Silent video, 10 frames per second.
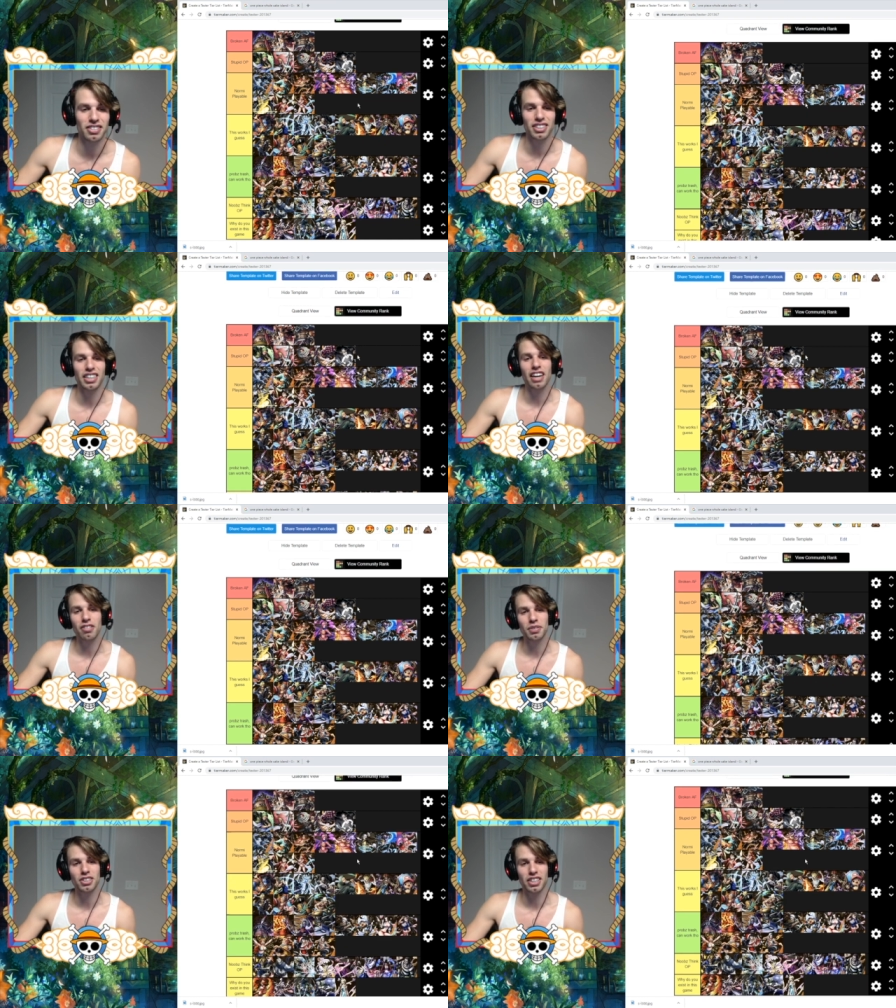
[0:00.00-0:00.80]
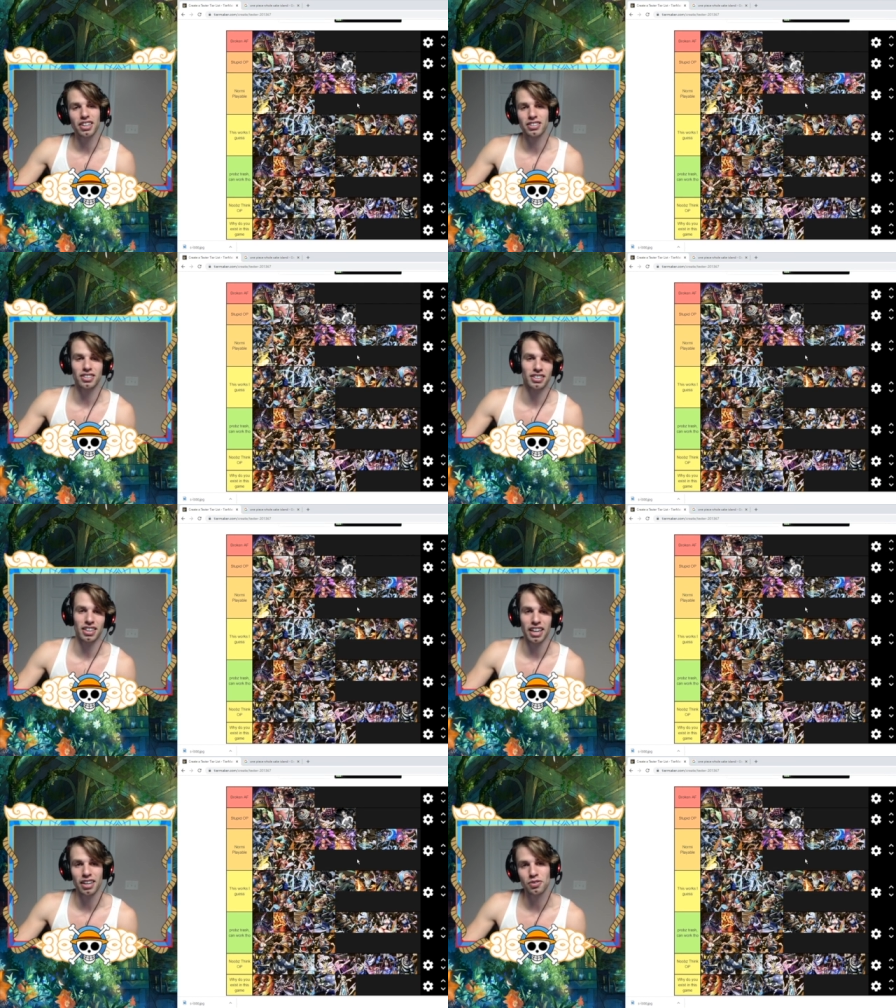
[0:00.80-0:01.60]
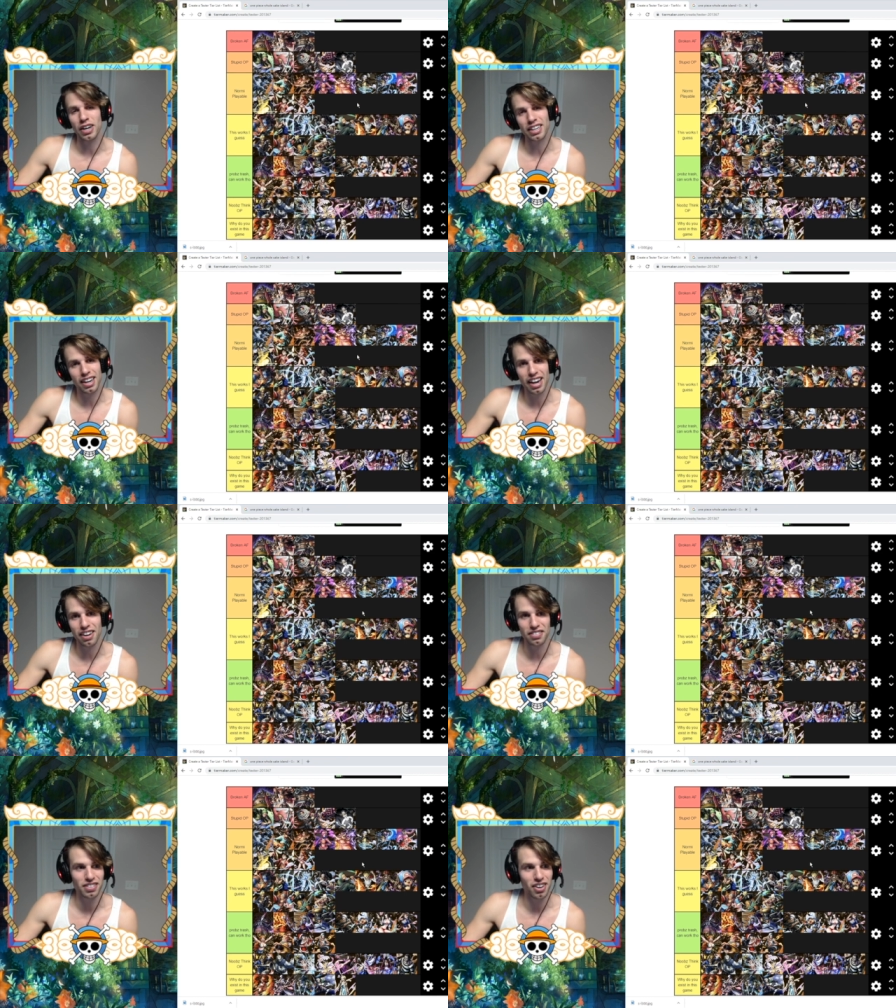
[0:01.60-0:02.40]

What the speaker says: If you're gonna have a bunch of characters in a game, why not have